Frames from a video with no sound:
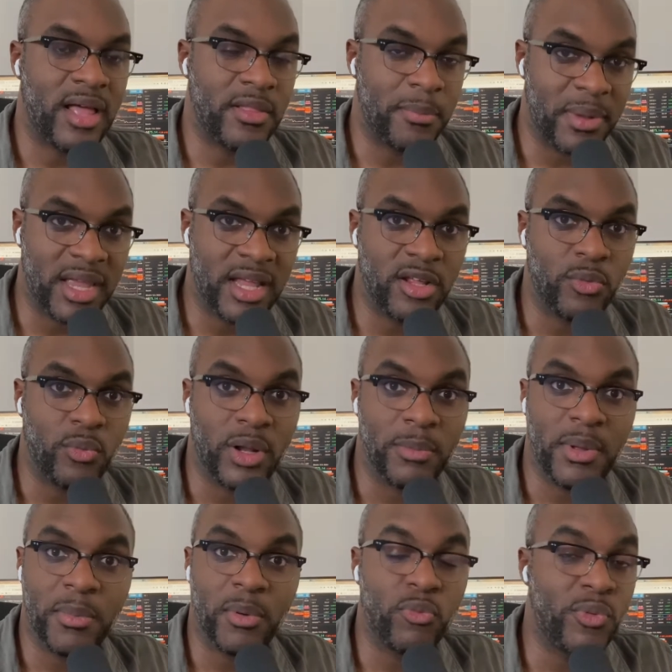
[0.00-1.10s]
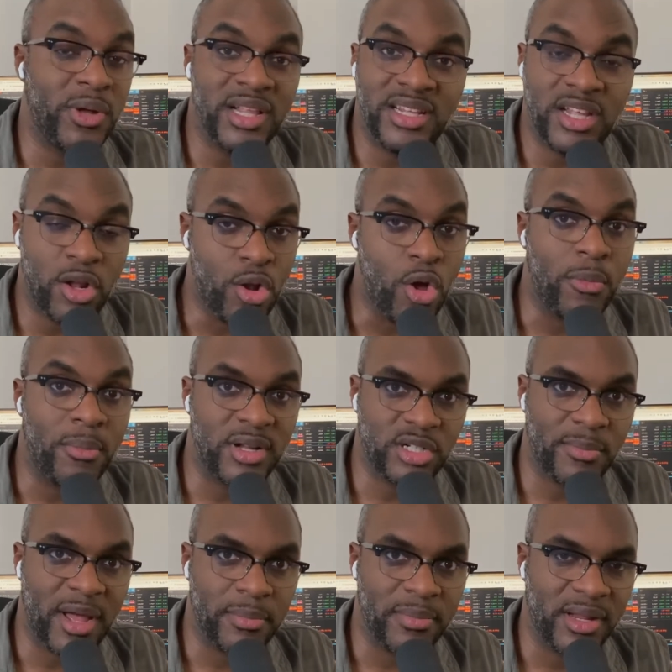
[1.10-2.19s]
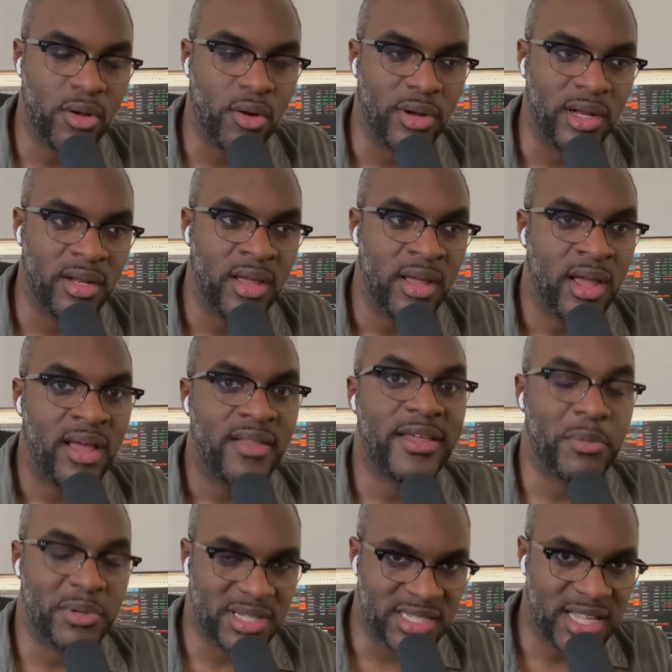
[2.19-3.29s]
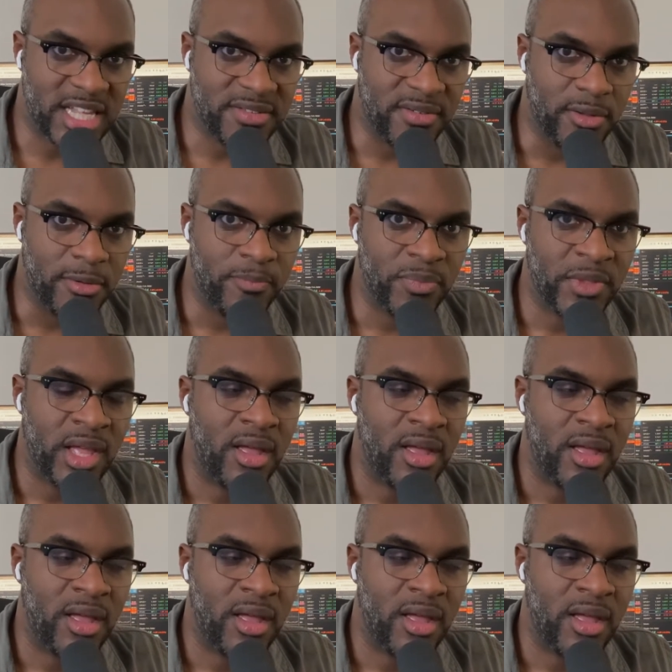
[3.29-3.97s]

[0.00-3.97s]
at the beginning when people really didn't know much about Bitcoin. They were successful.